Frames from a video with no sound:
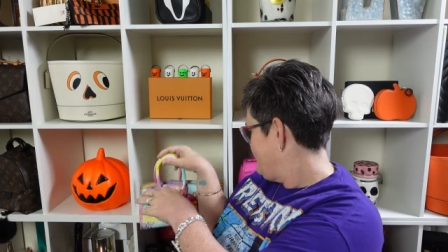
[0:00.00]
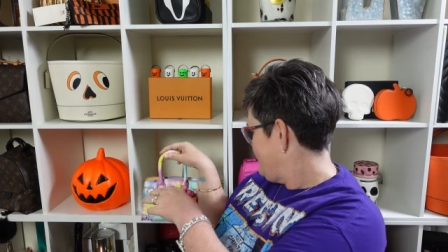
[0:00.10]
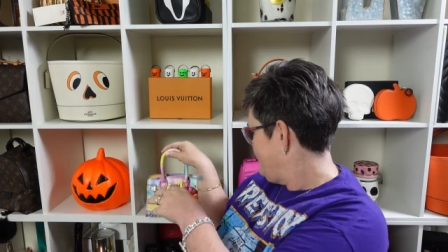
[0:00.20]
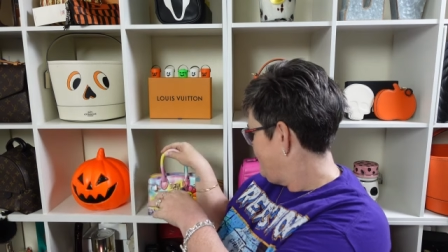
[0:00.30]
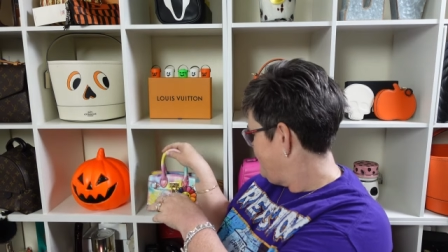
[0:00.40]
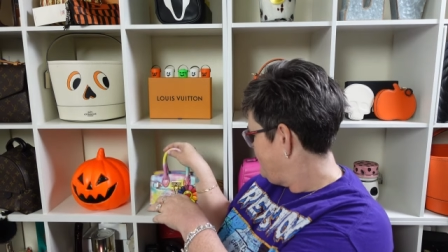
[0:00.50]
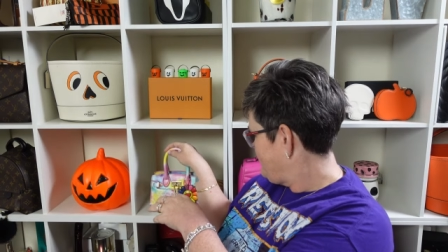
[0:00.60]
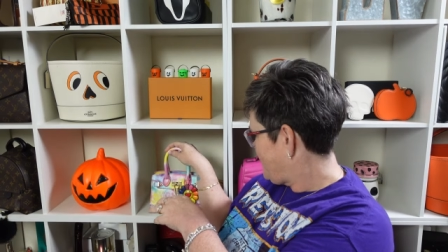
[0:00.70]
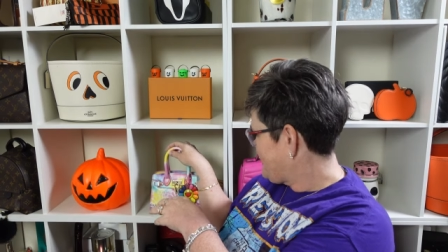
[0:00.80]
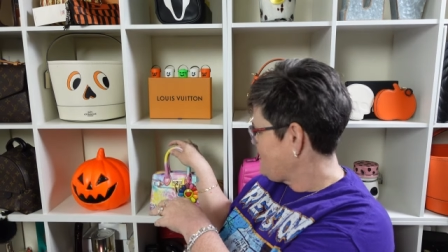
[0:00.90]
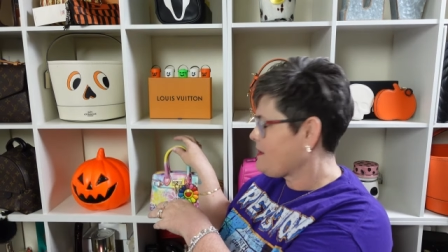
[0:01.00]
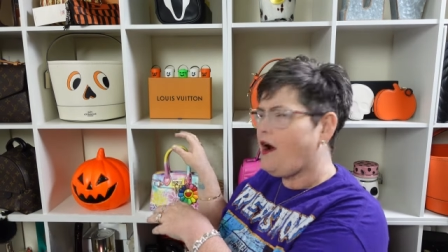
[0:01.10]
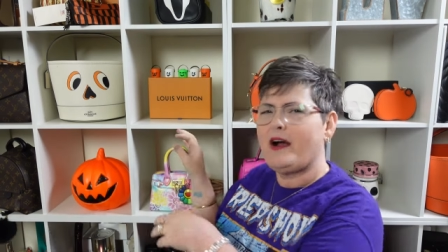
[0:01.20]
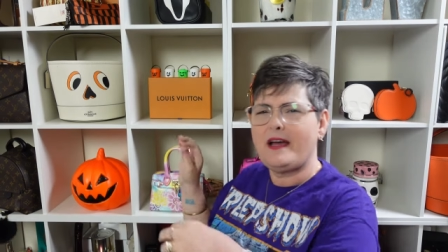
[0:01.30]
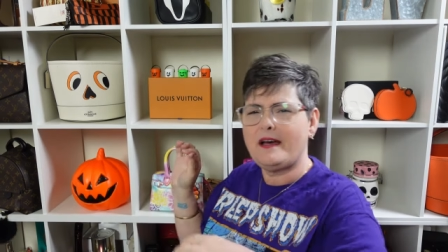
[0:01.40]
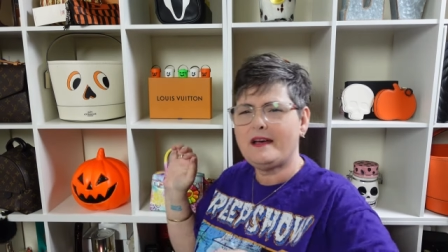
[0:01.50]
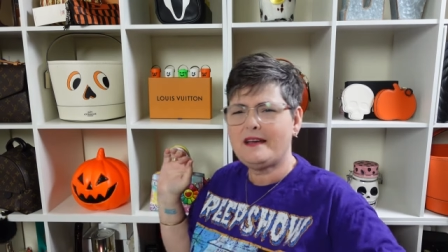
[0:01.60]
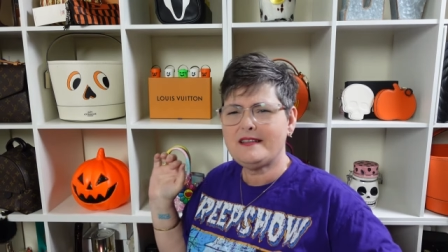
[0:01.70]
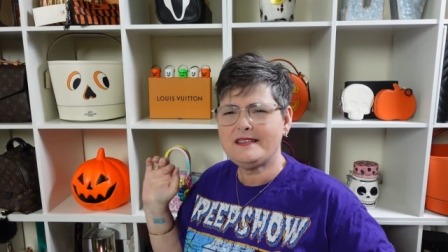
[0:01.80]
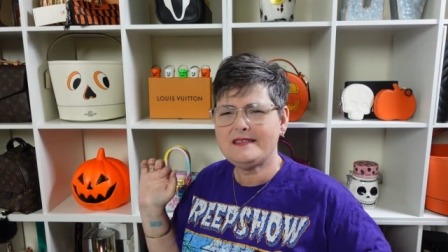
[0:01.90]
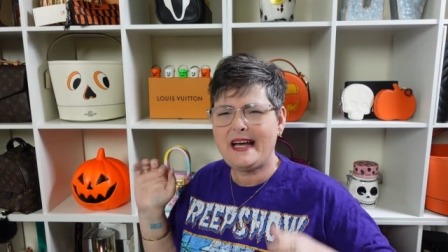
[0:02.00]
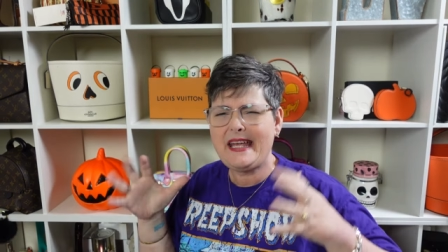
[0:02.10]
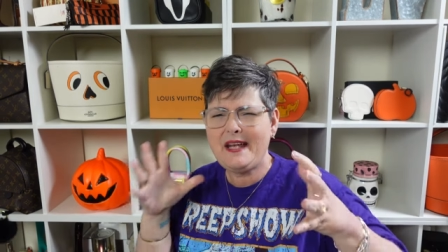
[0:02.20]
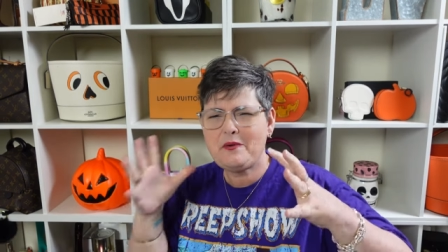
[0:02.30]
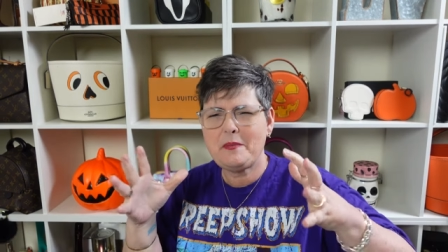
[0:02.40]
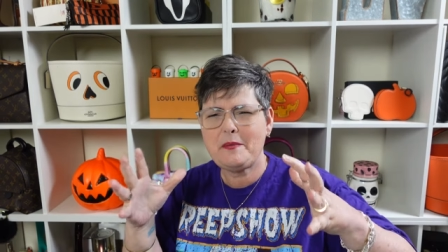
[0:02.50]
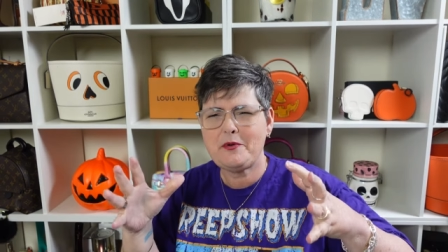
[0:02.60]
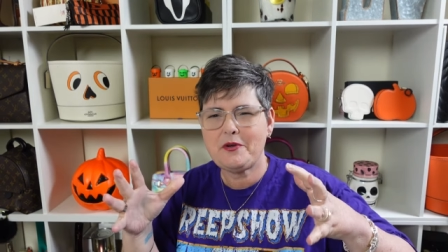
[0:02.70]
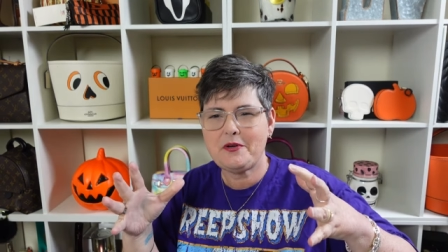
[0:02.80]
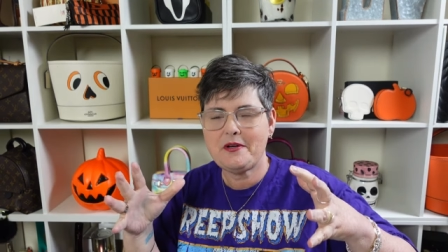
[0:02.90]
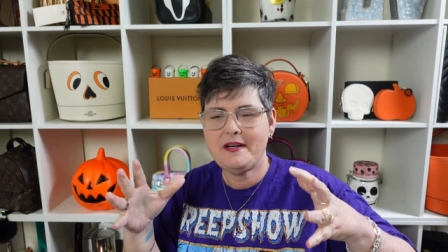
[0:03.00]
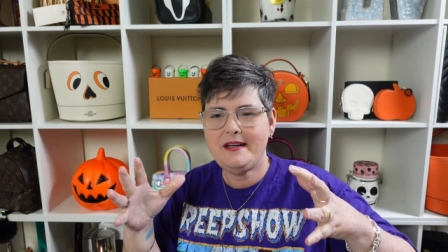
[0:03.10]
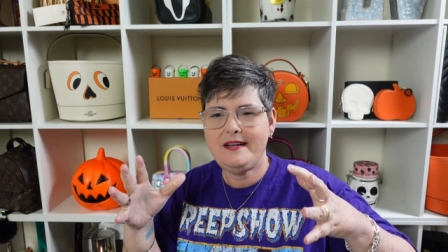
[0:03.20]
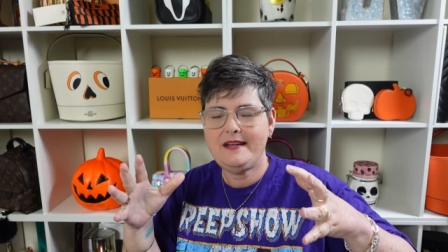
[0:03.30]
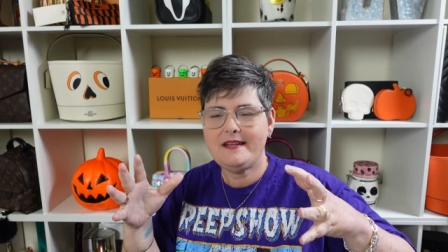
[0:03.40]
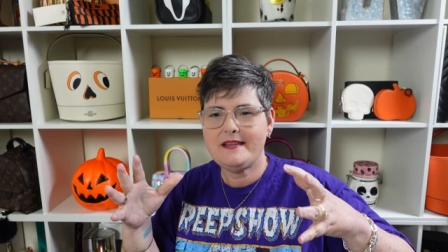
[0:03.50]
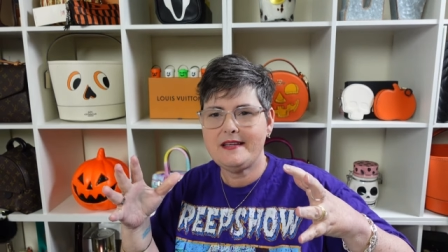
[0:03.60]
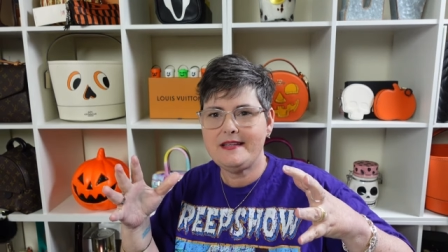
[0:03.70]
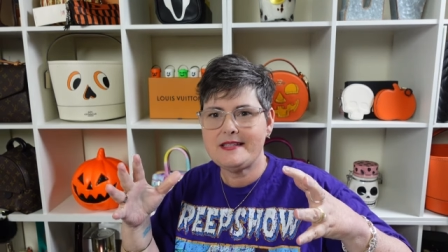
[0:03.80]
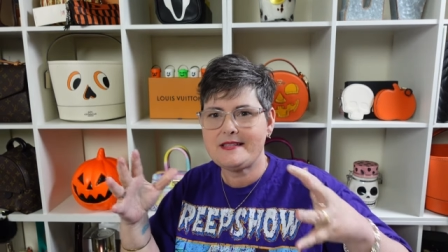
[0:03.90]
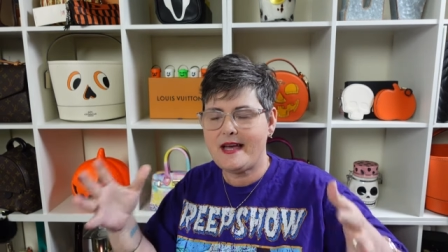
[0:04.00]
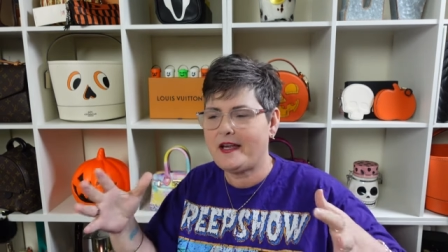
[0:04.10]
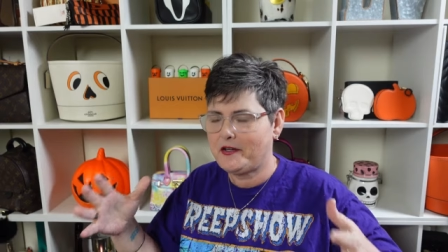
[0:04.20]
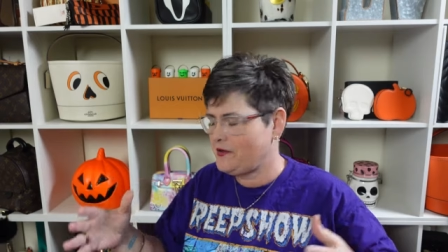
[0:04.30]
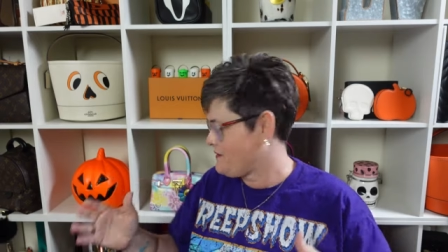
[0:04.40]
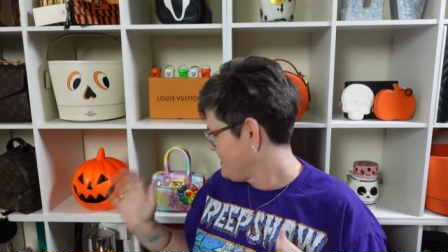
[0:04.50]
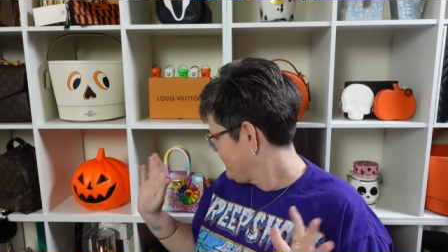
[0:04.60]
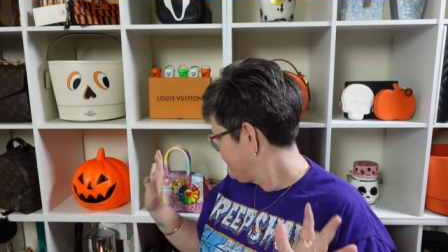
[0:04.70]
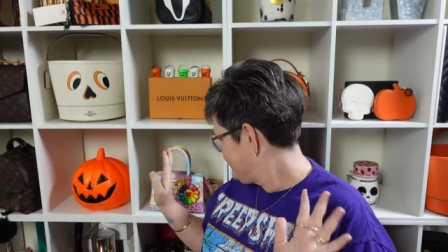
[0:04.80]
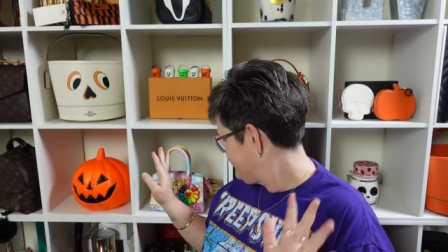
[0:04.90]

I can't remember the designer of this,